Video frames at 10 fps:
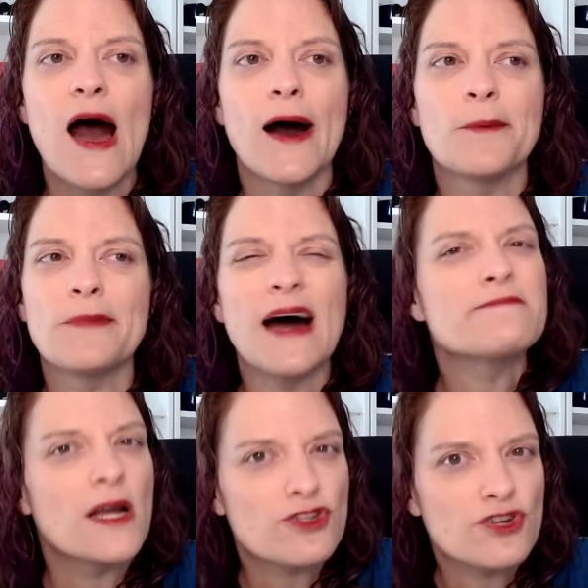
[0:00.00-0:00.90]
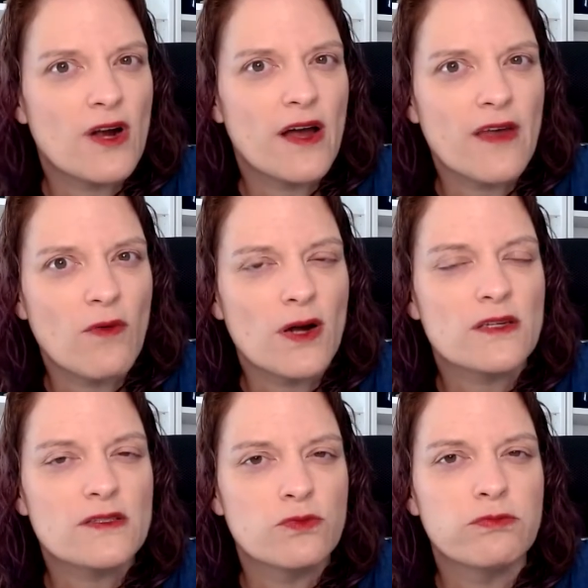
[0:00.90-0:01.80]
I'm not sure how that
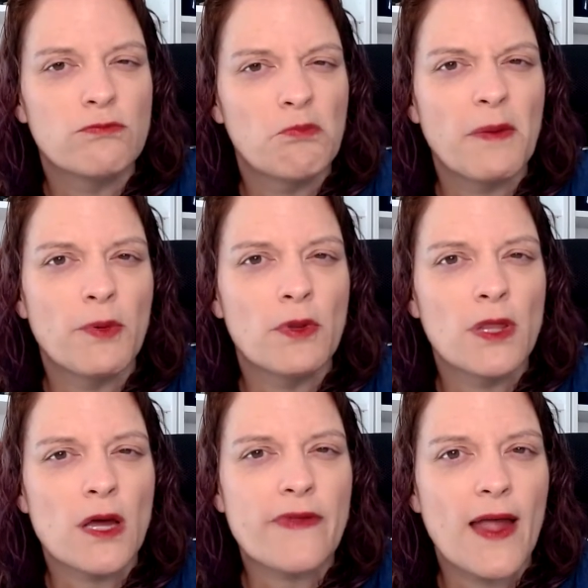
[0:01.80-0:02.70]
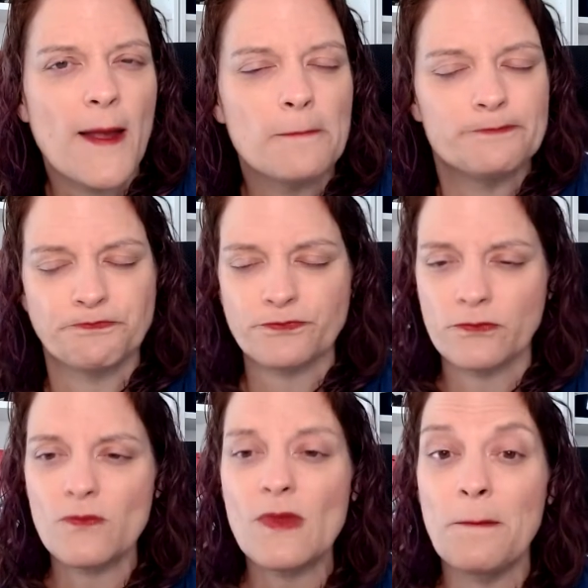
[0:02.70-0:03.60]
works. Maybe we'll look that up.
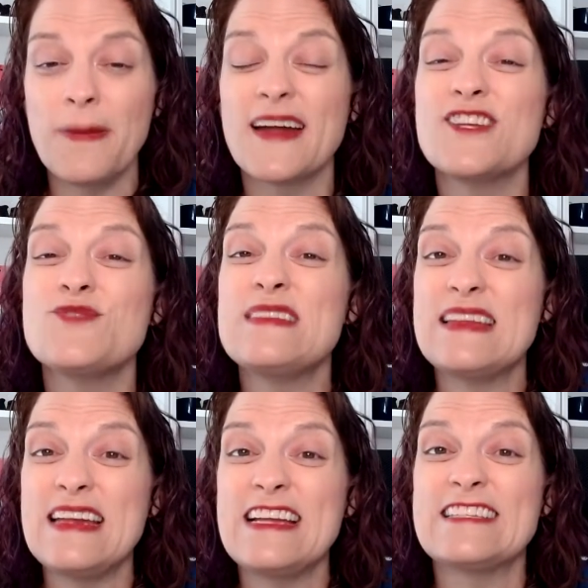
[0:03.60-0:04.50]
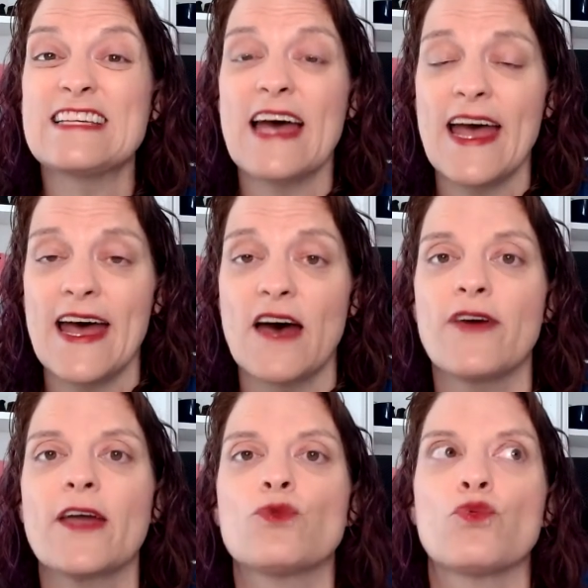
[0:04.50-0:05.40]
But you need to have
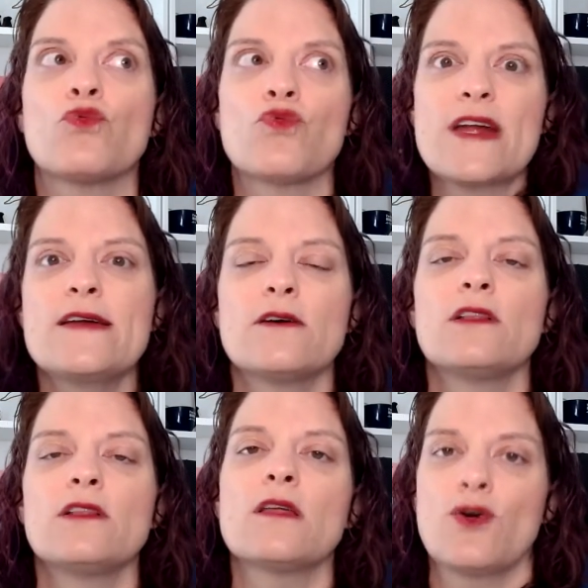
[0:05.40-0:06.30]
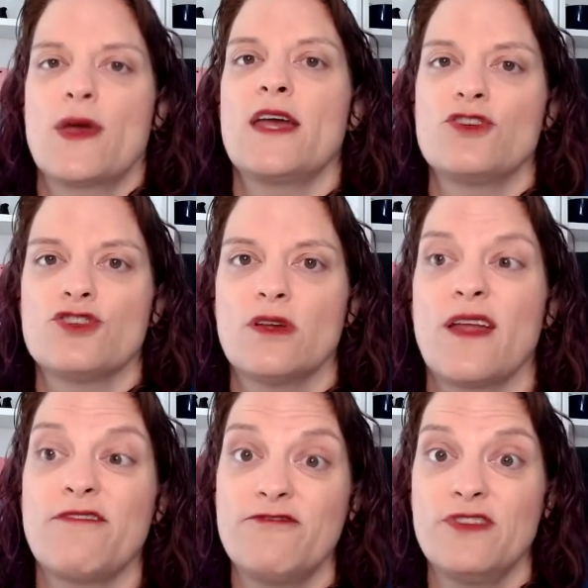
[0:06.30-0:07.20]
a real location,
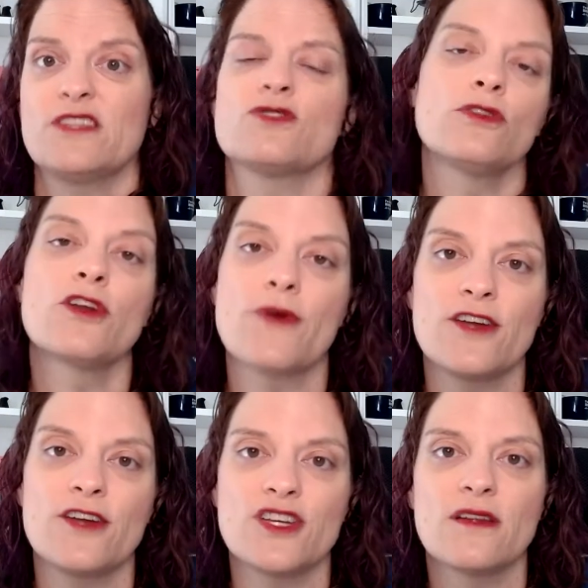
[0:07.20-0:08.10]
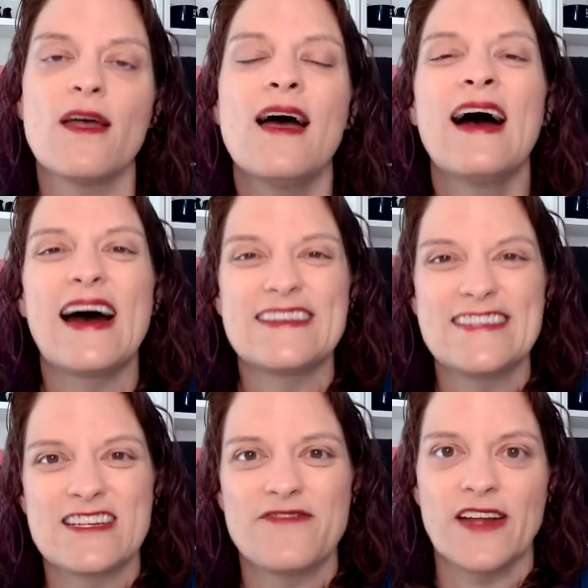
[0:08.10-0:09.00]
a physical location
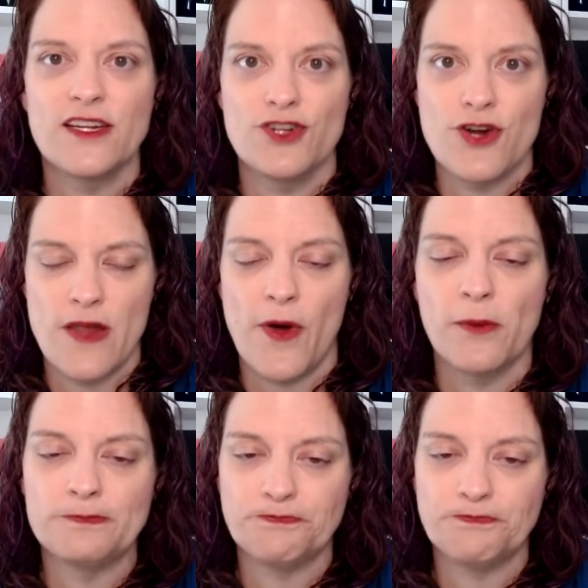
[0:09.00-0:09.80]
identified in your email.